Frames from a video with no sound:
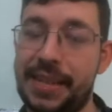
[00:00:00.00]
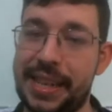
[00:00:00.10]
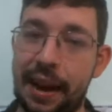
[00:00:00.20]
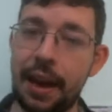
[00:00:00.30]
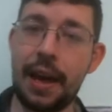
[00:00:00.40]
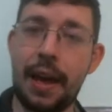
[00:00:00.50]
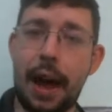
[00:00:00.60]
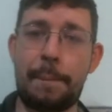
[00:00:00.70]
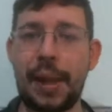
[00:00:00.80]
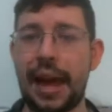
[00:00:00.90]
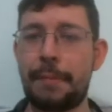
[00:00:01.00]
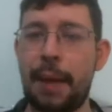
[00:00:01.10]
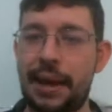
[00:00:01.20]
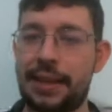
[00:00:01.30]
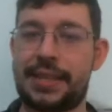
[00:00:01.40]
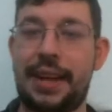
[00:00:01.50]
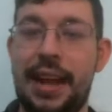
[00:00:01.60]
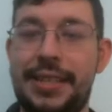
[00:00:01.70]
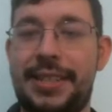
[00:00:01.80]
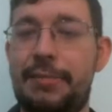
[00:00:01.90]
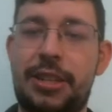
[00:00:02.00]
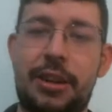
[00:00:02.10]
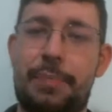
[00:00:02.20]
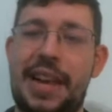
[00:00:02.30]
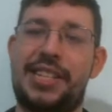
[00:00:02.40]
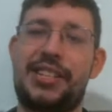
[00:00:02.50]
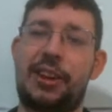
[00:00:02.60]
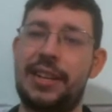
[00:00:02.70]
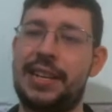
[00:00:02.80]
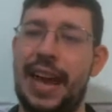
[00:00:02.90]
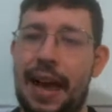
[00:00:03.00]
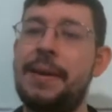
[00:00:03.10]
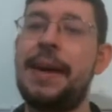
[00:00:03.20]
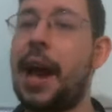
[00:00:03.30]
He said, I'm playing Magnus Carlsen. I'm just going to play a solid game.